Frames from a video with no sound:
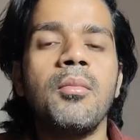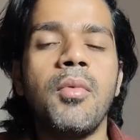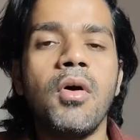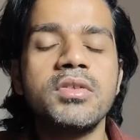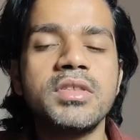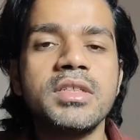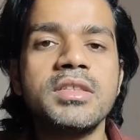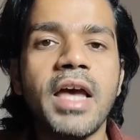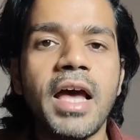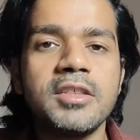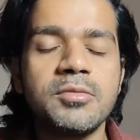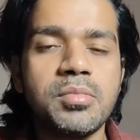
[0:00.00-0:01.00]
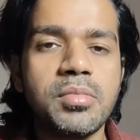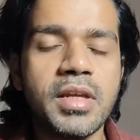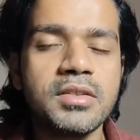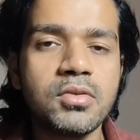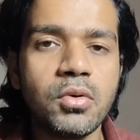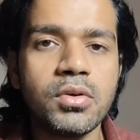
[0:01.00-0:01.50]
boxes as
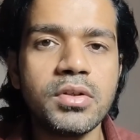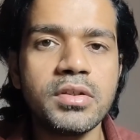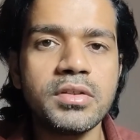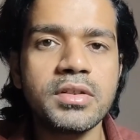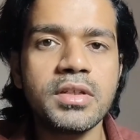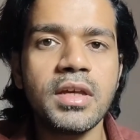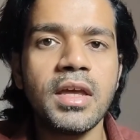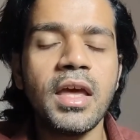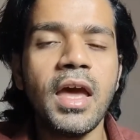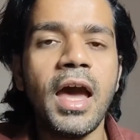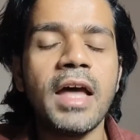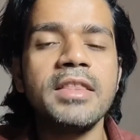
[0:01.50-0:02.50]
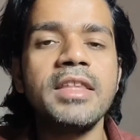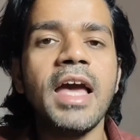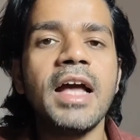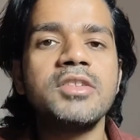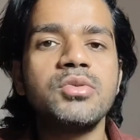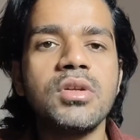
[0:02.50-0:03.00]
placeholders and the
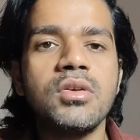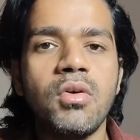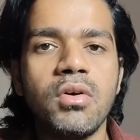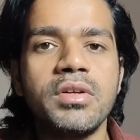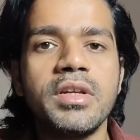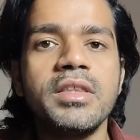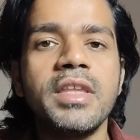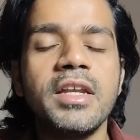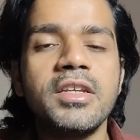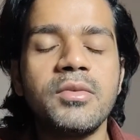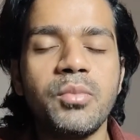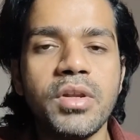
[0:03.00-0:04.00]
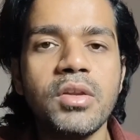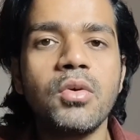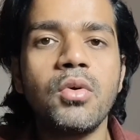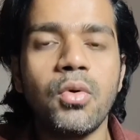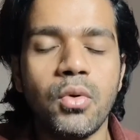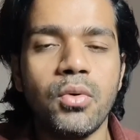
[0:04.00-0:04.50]
actual content that will
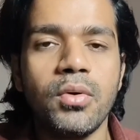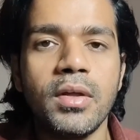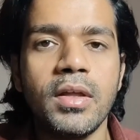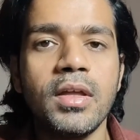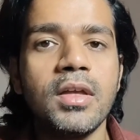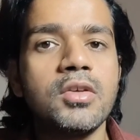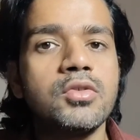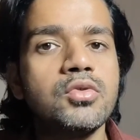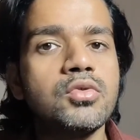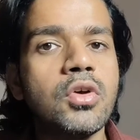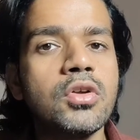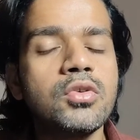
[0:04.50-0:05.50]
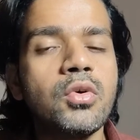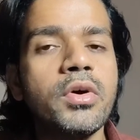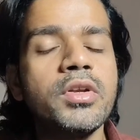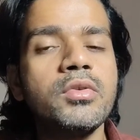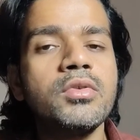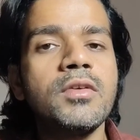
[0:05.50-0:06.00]
go. Do not go
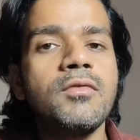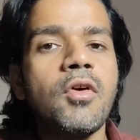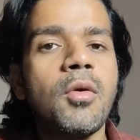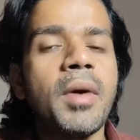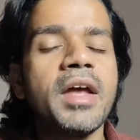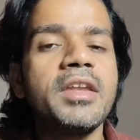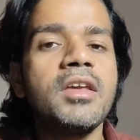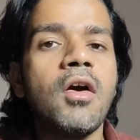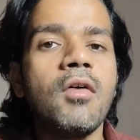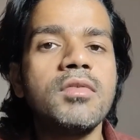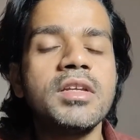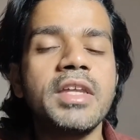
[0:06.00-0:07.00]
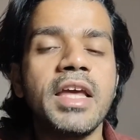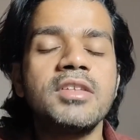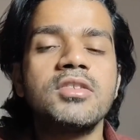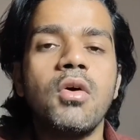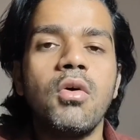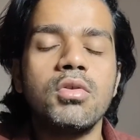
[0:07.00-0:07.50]
into the formatting of the
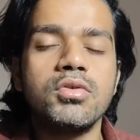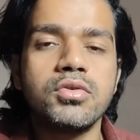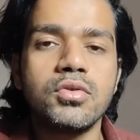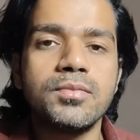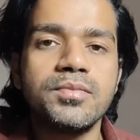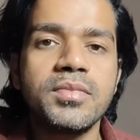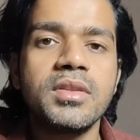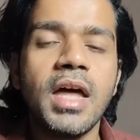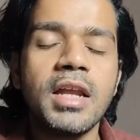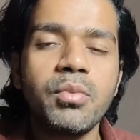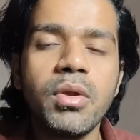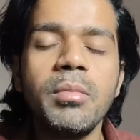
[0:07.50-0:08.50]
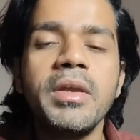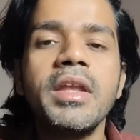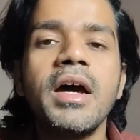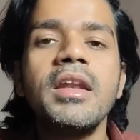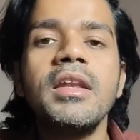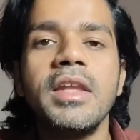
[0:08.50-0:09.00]
text also. That will be
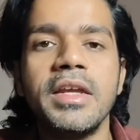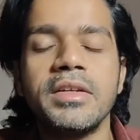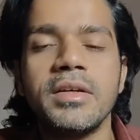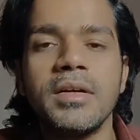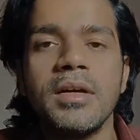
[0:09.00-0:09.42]
done later.